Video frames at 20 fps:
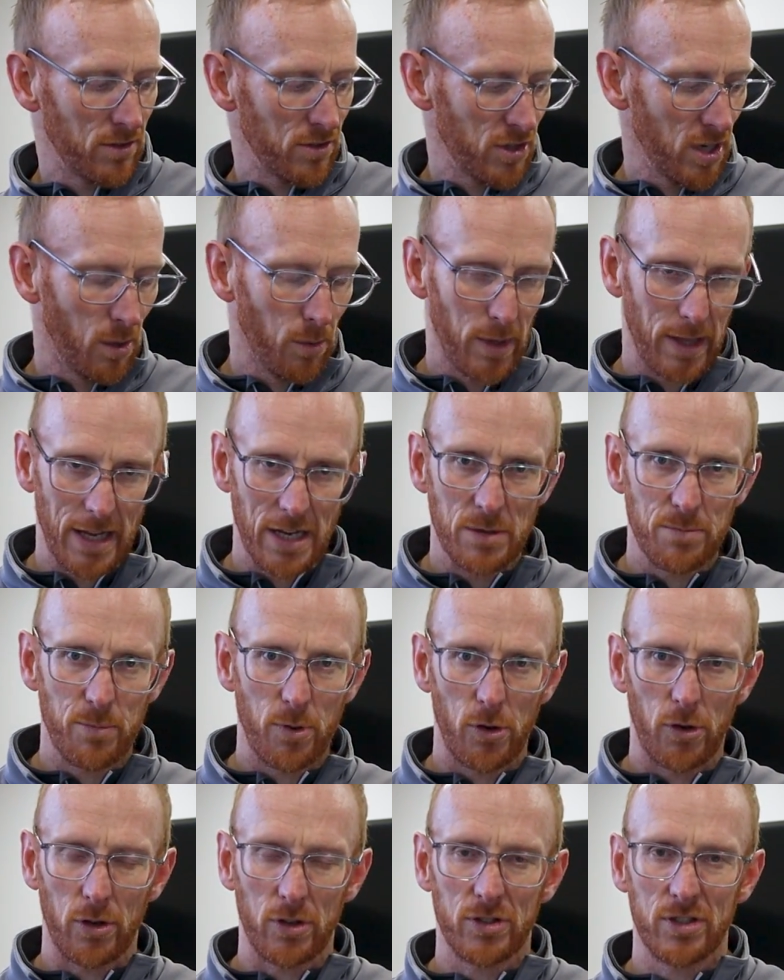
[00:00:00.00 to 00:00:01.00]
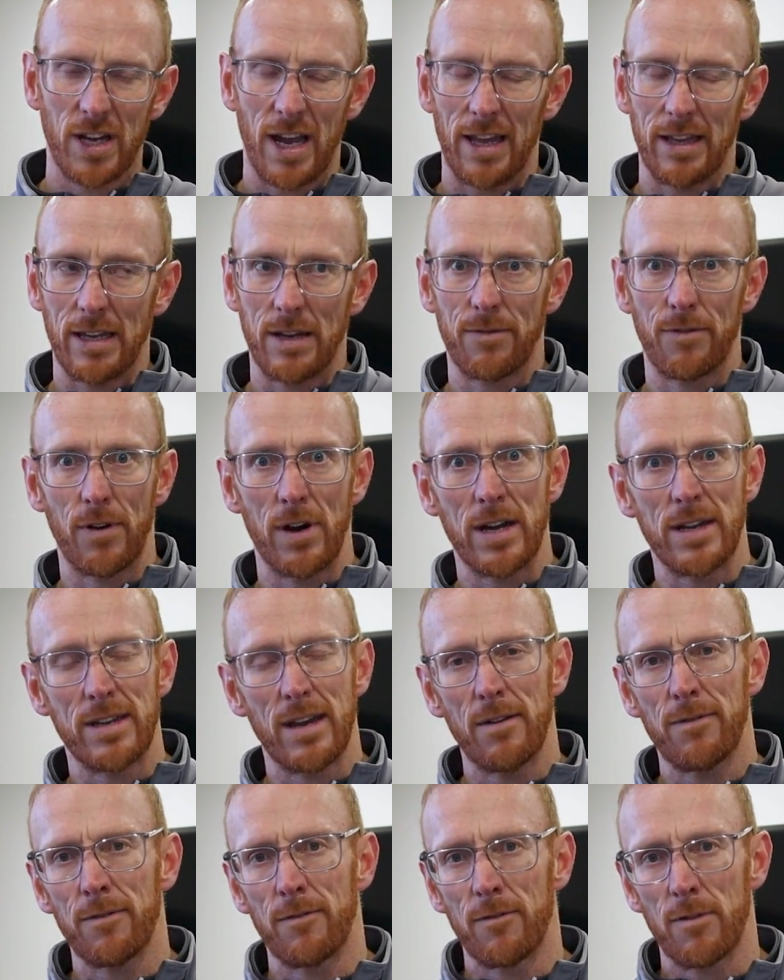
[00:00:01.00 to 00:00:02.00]
Two of these products certainly are very
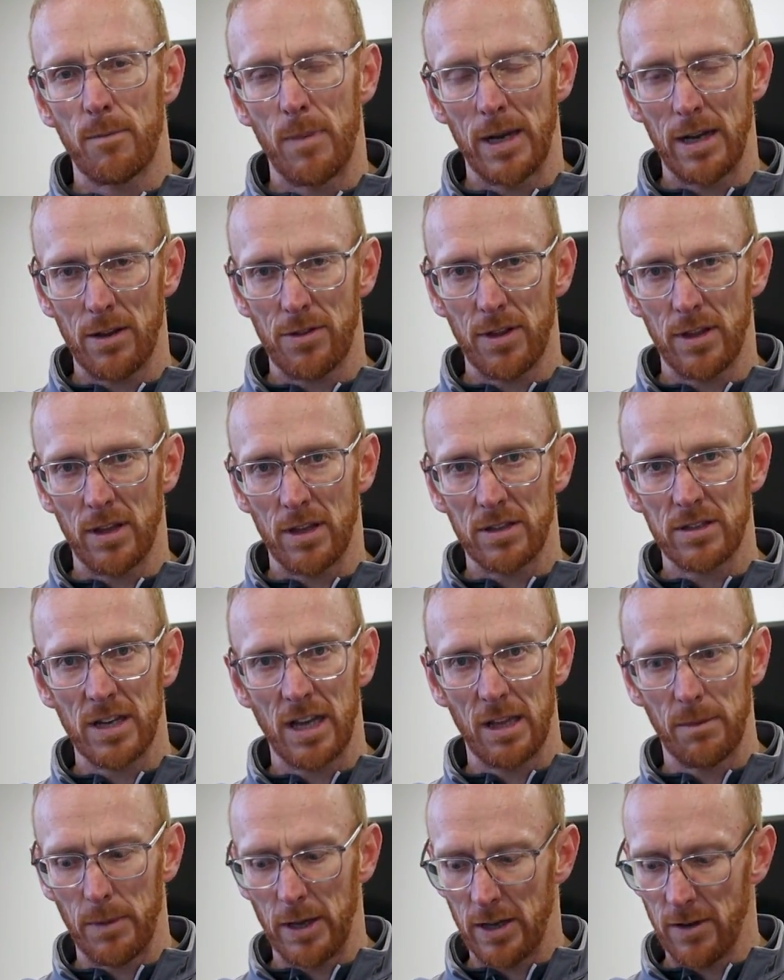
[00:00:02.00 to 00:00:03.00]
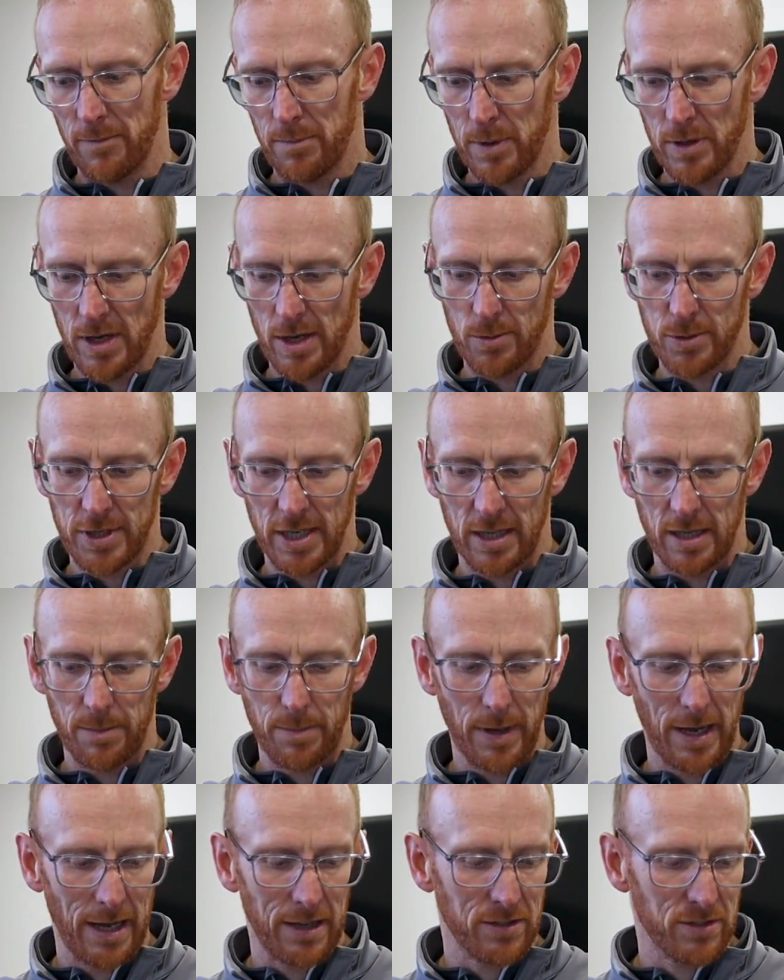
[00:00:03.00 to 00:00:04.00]
different from anything that TaylorMade have produced in the
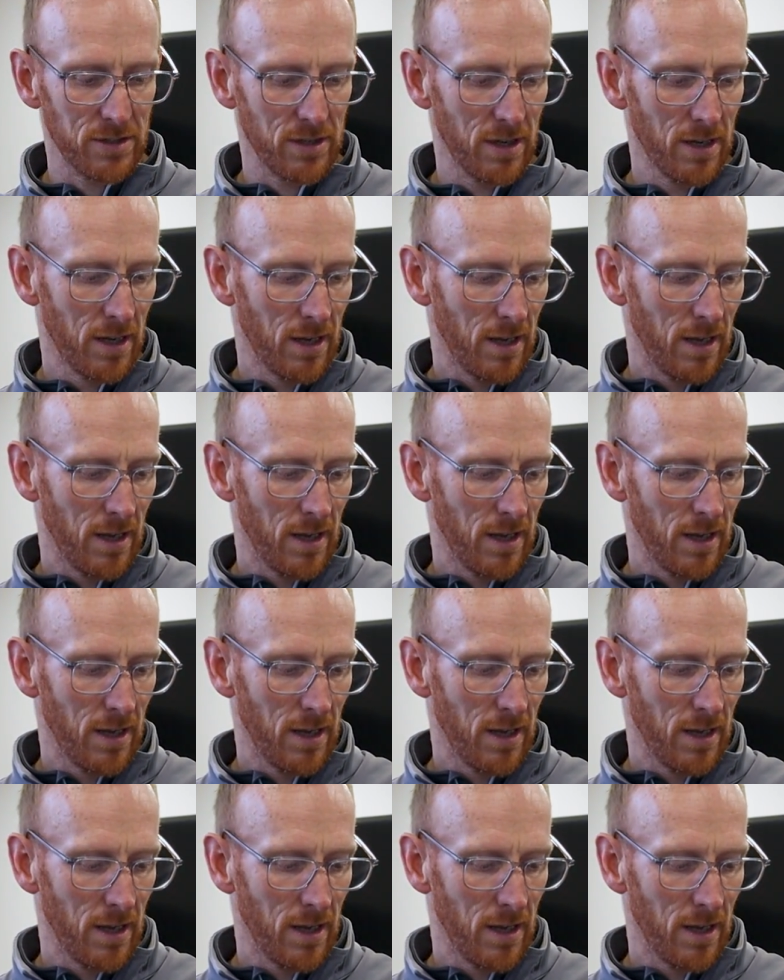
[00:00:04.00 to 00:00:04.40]
past.